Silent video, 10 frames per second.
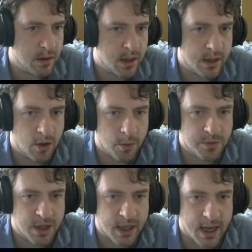And
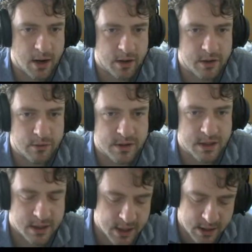object character is
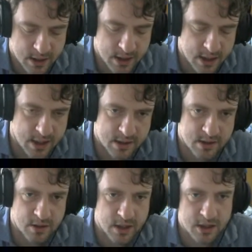indeed this.
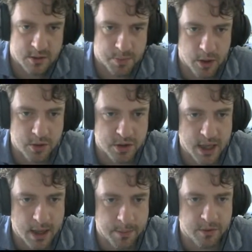So the explosion
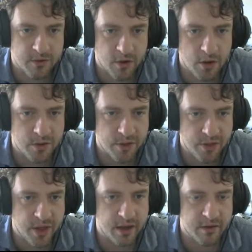happens on
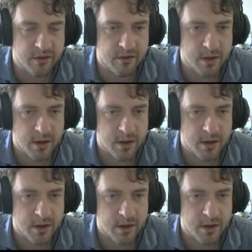this.